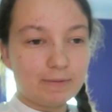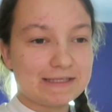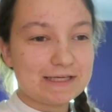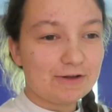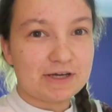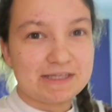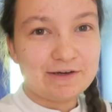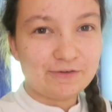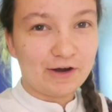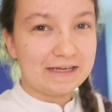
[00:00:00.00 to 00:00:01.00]
bear to look
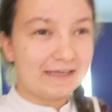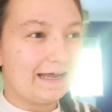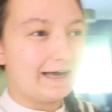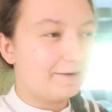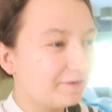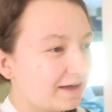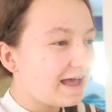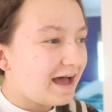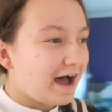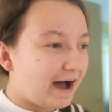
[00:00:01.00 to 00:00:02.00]
at it right now.
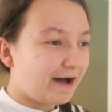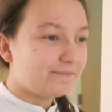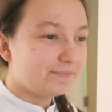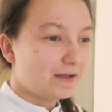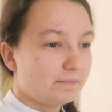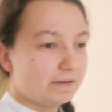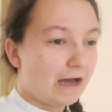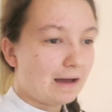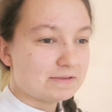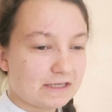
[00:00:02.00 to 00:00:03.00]
But
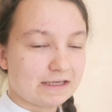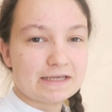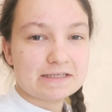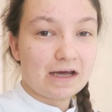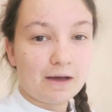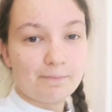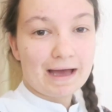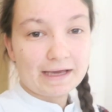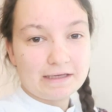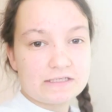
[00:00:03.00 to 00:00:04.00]
yeah, I'm just gonna get done
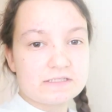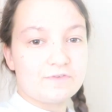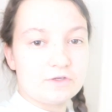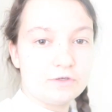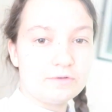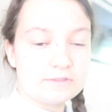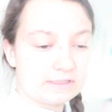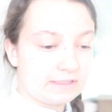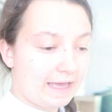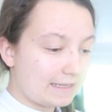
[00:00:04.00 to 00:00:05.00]
unpacking this
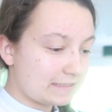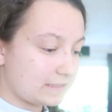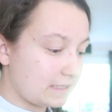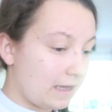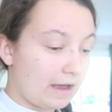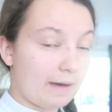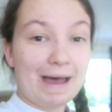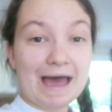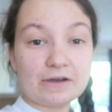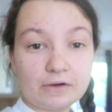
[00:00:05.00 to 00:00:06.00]
food, get a
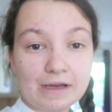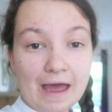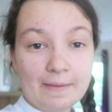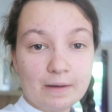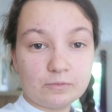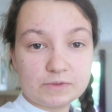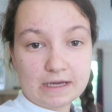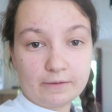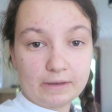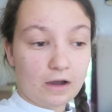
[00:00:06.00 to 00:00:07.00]
pad on, and then we'll
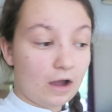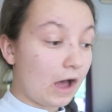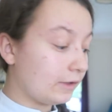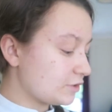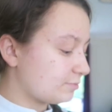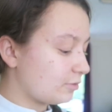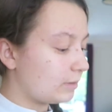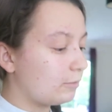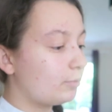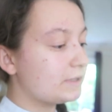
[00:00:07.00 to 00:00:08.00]
see how we are. I also
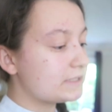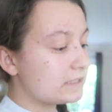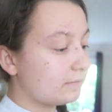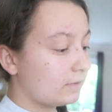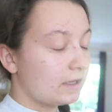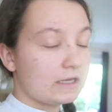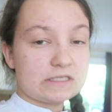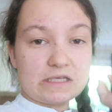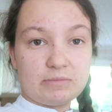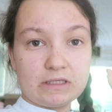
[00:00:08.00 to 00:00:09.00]
probably will put some
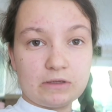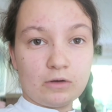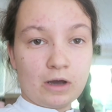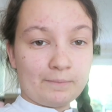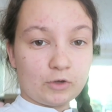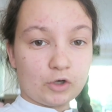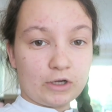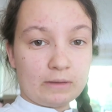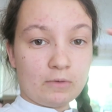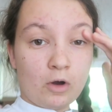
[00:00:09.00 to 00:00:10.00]
CBD
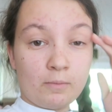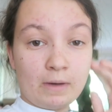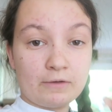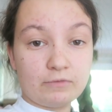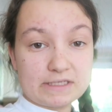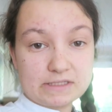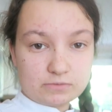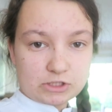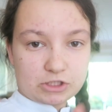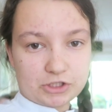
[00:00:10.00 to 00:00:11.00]
cream on my
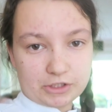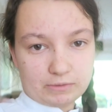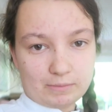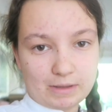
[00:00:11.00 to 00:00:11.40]
wrists, which I'll show you in a